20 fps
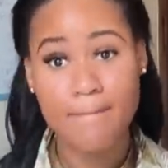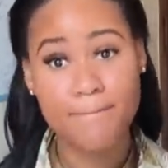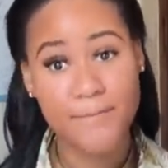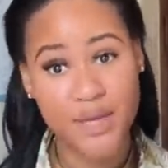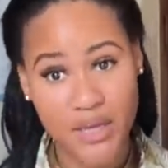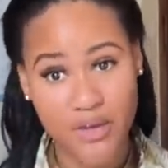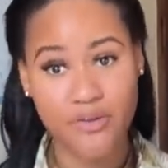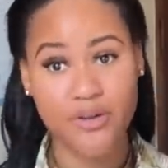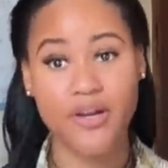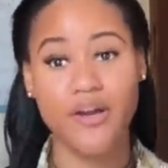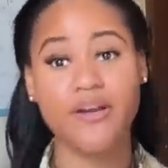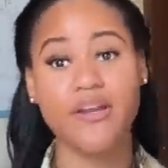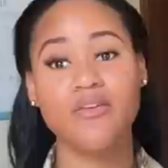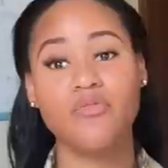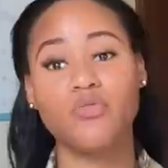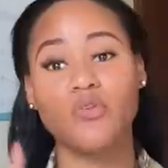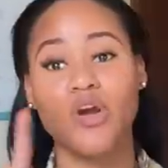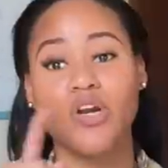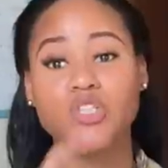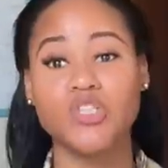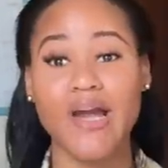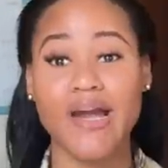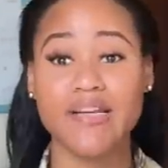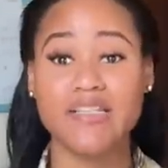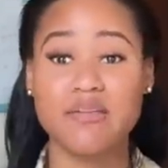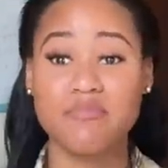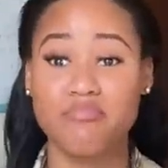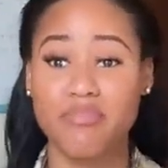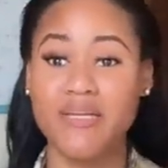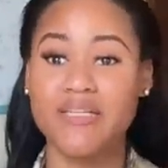period, if you're trying
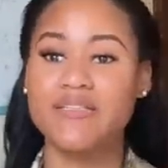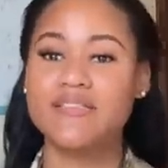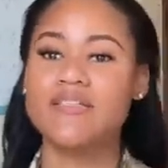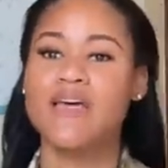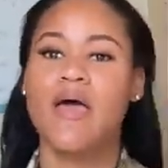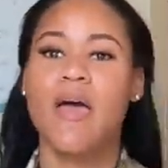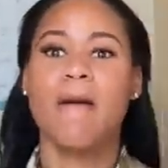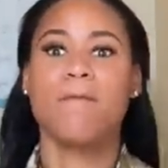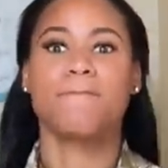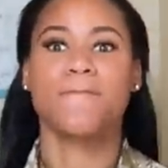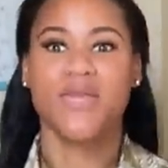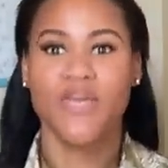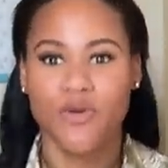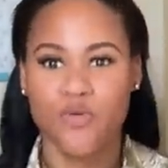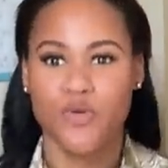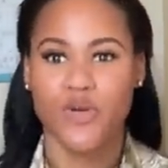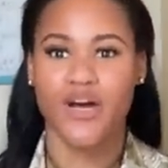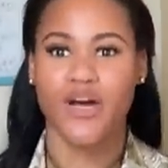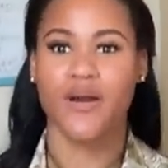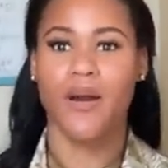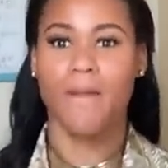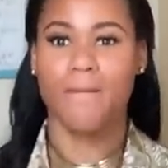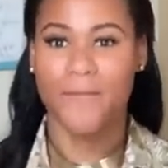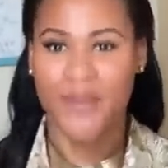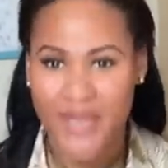to build. Period.